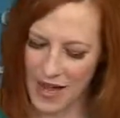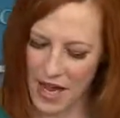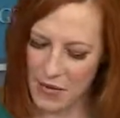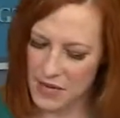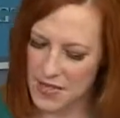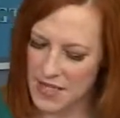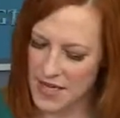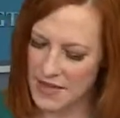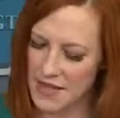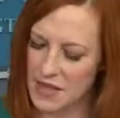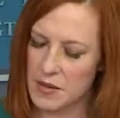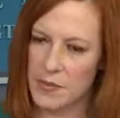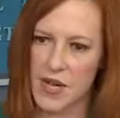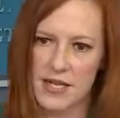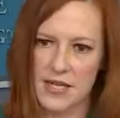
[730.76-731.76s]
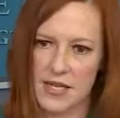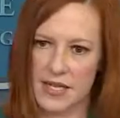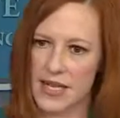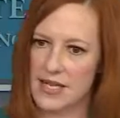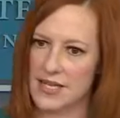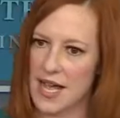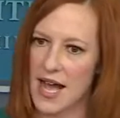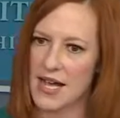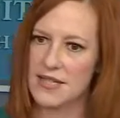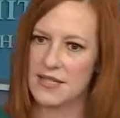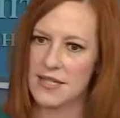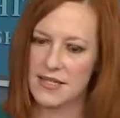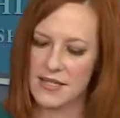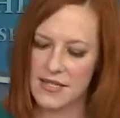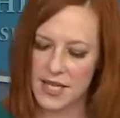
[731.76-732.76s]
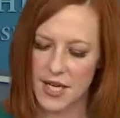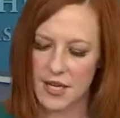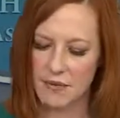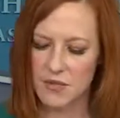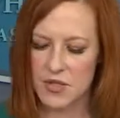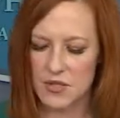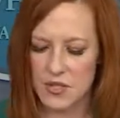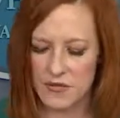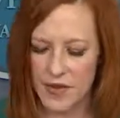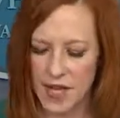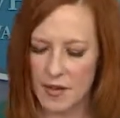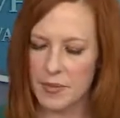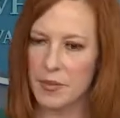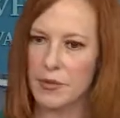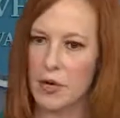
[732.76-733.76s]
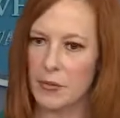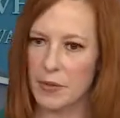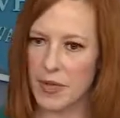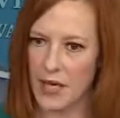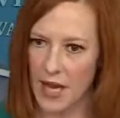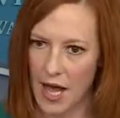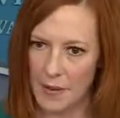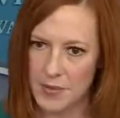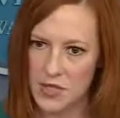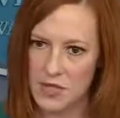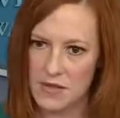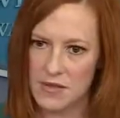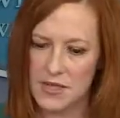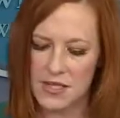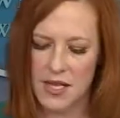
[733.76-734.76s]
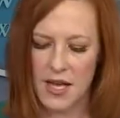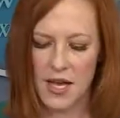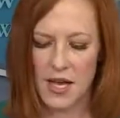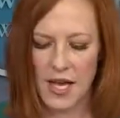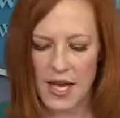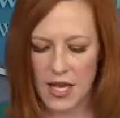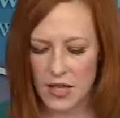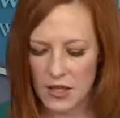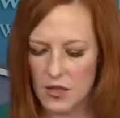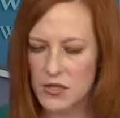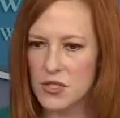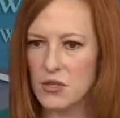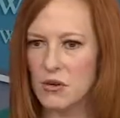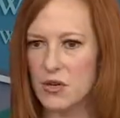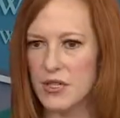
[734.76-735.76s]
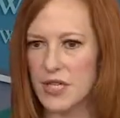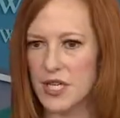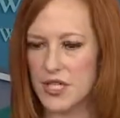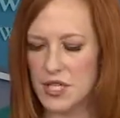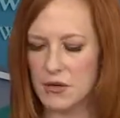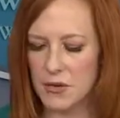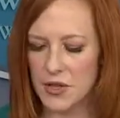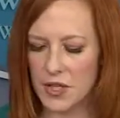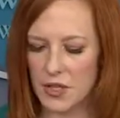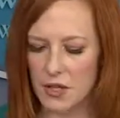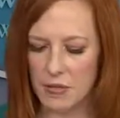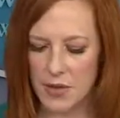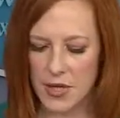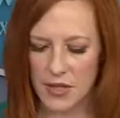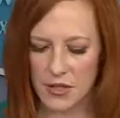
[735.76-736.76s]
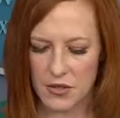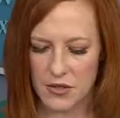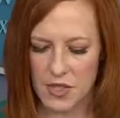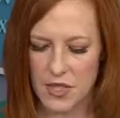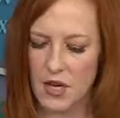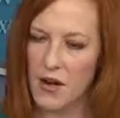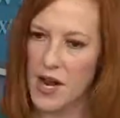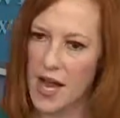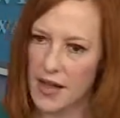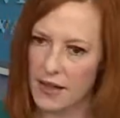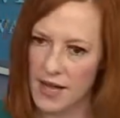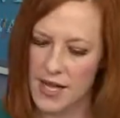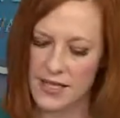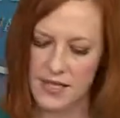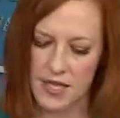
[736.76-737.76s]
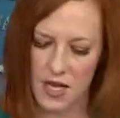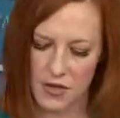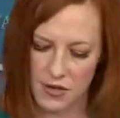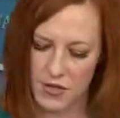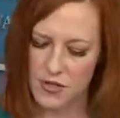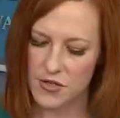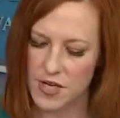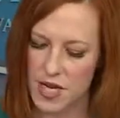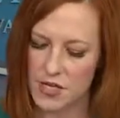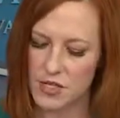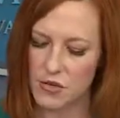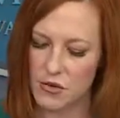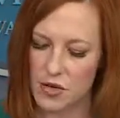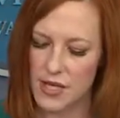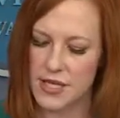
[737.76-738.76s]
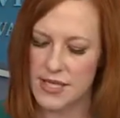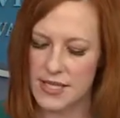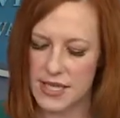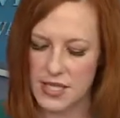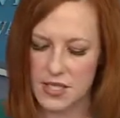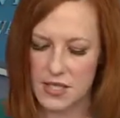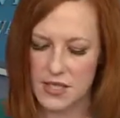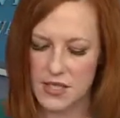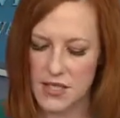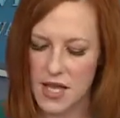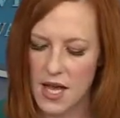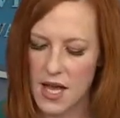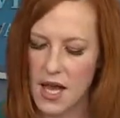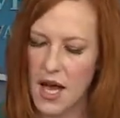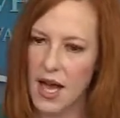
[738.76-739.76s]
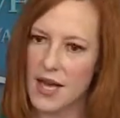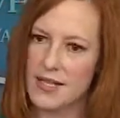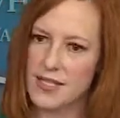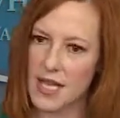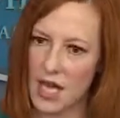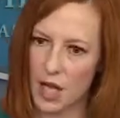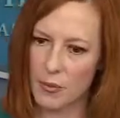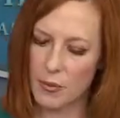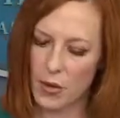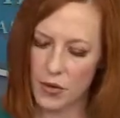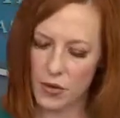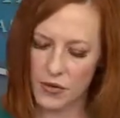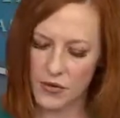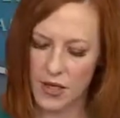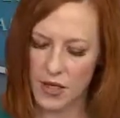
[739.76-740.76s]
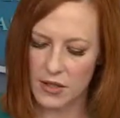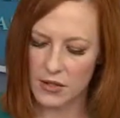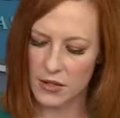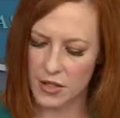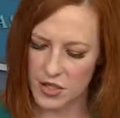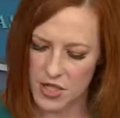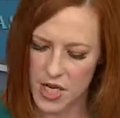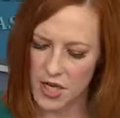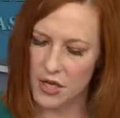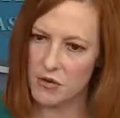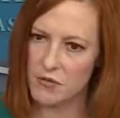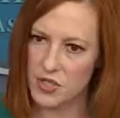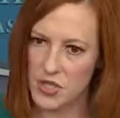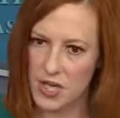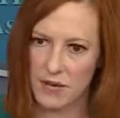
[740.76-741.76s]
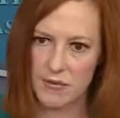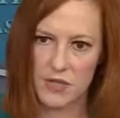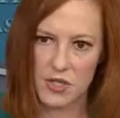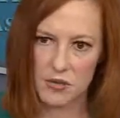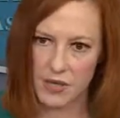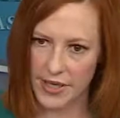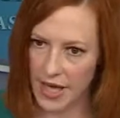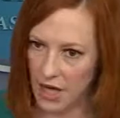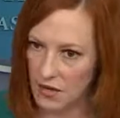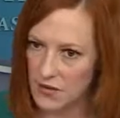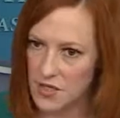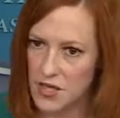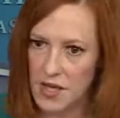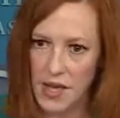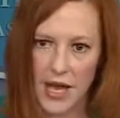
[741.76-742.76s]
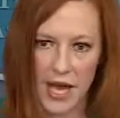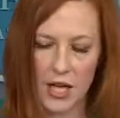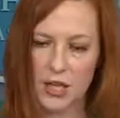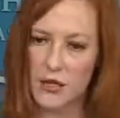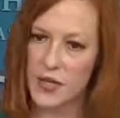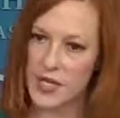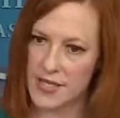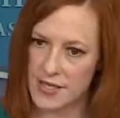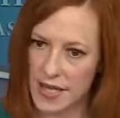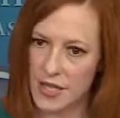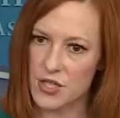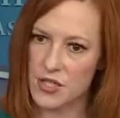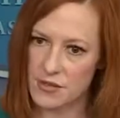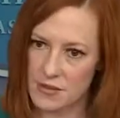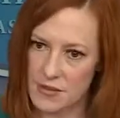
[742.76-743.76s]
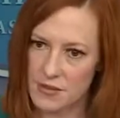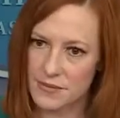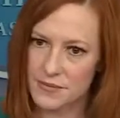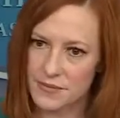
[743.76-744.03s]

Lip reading: I will say that the president has asked his team to develop appropriate options in close coordination with the European Union, our allies, and other international organizations to help hold the Lukashenko regime to account, including sanctions.